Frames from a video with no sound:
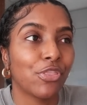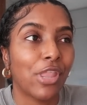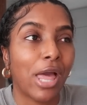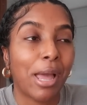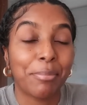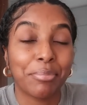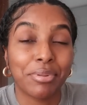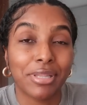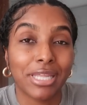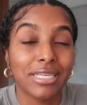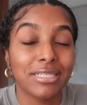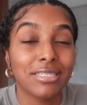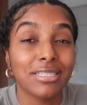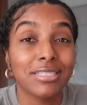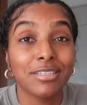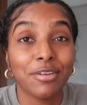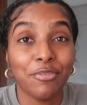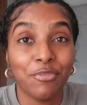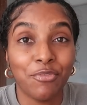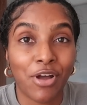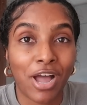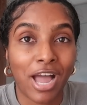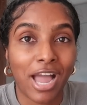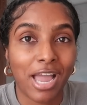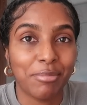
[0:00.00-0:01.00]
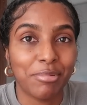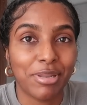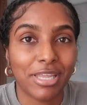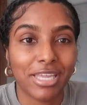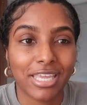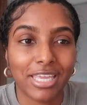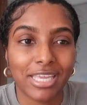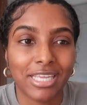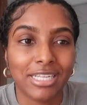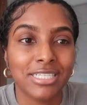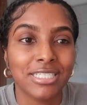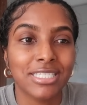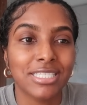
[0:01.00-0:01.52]
That place is a vibe.
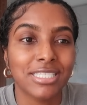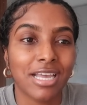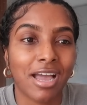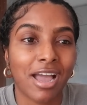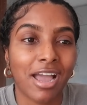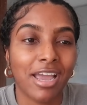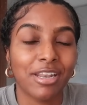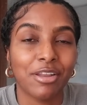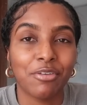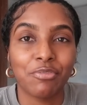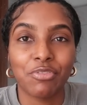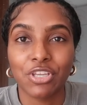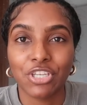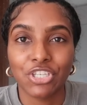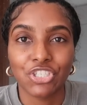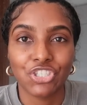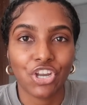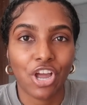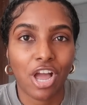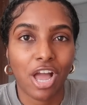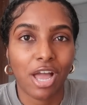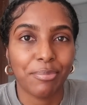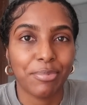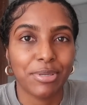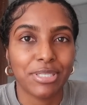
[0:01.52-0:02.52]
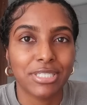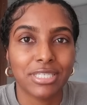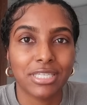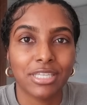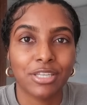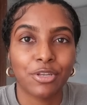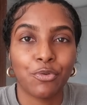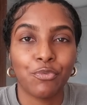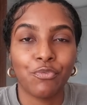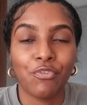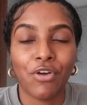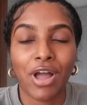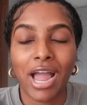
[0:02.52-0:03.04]
Like inside of the shop, it's a
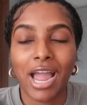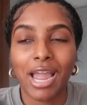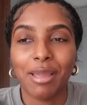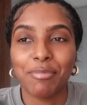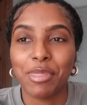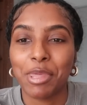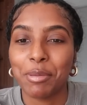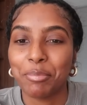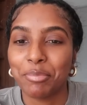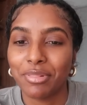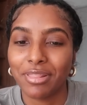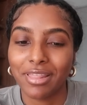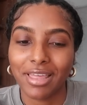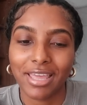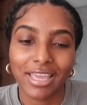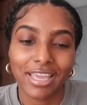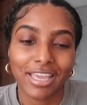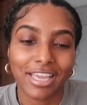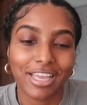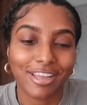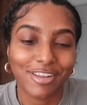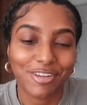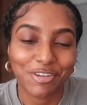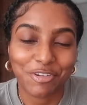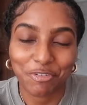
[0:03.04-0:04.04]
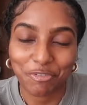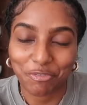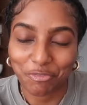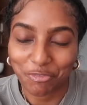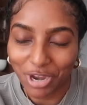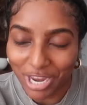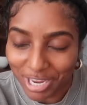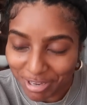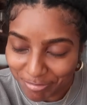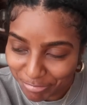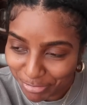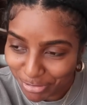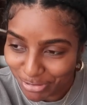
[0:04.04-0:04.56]
little vibe. They play
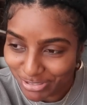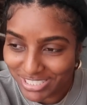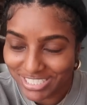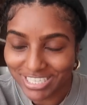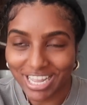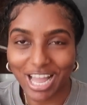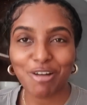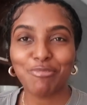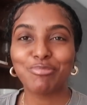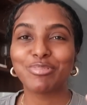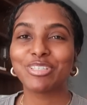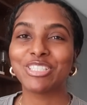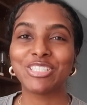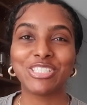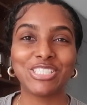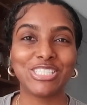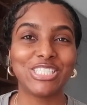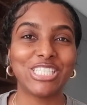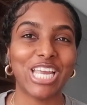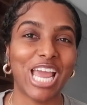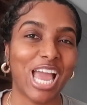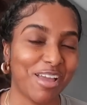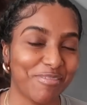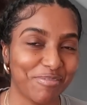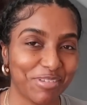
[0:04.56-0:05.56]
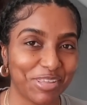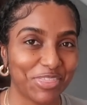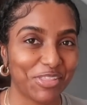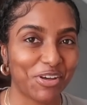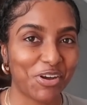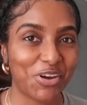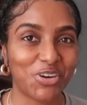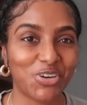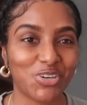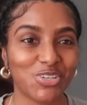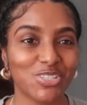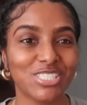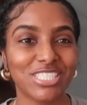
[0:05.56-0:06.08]
great music. I was jamming the
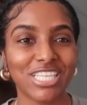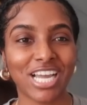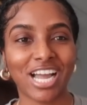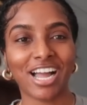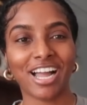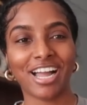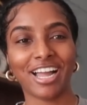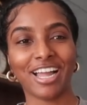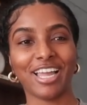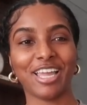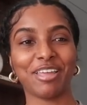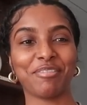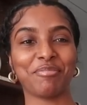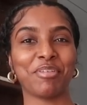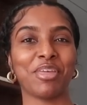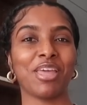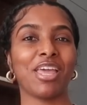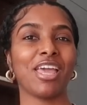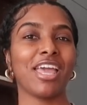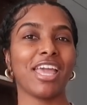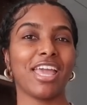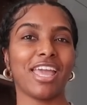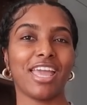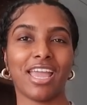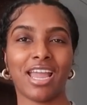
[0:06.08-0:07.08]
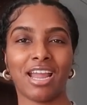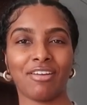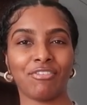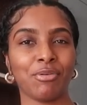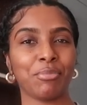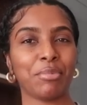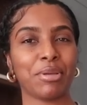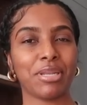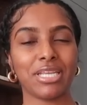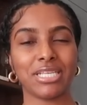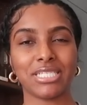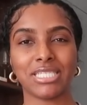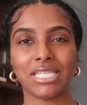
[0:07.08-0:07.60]
whole time.
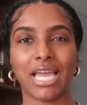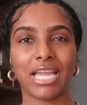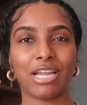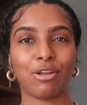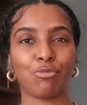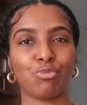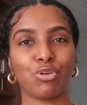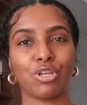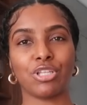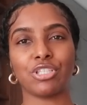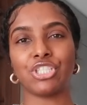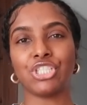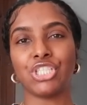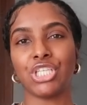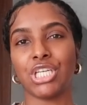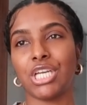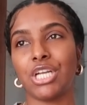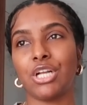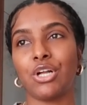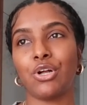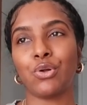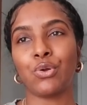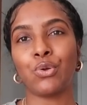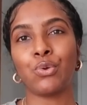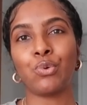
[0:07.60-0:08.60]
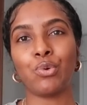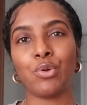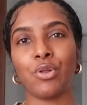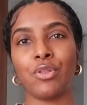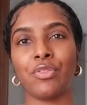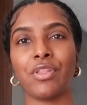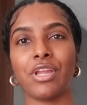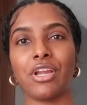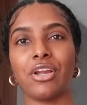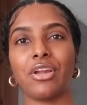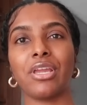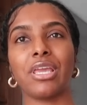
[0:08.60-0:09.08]
Everybody's like real chill, cool in there.